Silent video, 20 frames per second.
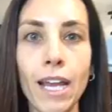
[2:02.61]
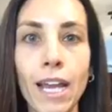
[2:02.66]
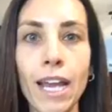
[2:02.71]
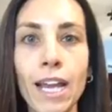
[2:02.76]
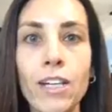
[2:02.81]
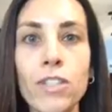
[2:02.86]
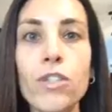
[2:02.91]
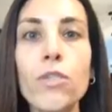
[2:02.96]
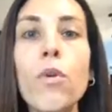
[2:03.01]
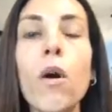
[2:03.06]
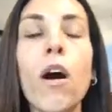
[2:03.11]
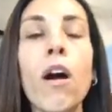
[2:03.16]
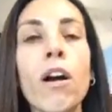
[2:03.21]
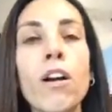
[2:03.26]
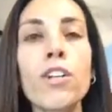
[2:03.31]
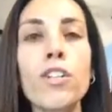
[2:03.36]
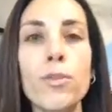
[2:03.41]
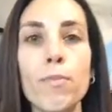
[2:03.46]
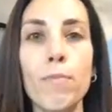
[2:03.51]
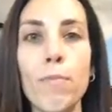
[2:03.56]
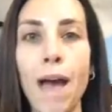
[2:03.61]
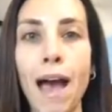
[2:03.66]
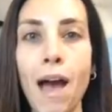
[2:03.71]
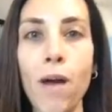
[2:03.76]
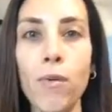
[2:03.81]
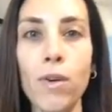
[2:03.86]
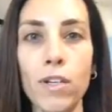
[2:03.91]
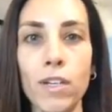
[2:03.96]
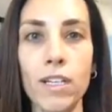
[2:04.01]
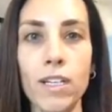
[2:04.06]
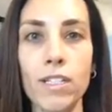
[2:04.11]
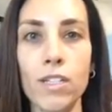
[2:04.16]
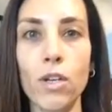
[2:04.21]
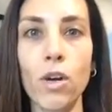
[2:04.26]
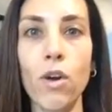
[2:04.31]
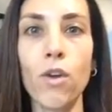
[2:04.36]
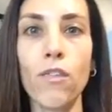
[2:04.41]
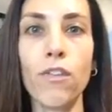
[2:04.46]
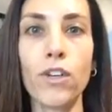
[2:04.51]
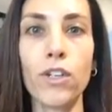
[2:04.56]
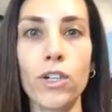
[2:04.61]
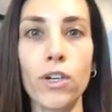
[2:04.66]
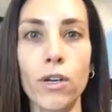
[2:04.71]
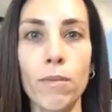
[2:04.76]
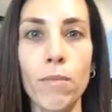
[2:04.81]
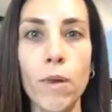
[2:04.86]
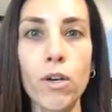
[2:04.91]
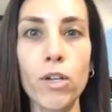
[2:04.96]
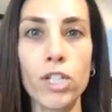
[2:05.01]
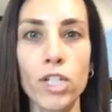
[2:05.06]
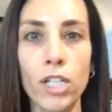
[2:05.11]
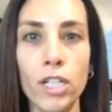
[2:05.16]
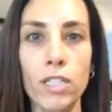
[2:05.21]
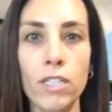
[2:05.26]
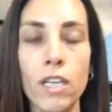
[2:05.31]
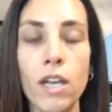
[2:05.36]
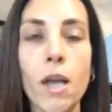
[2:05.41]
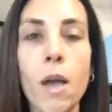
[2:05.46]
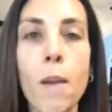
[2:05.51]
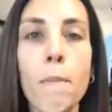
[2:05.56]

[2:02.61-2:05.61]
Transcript: and you aren't powerless over your emotions.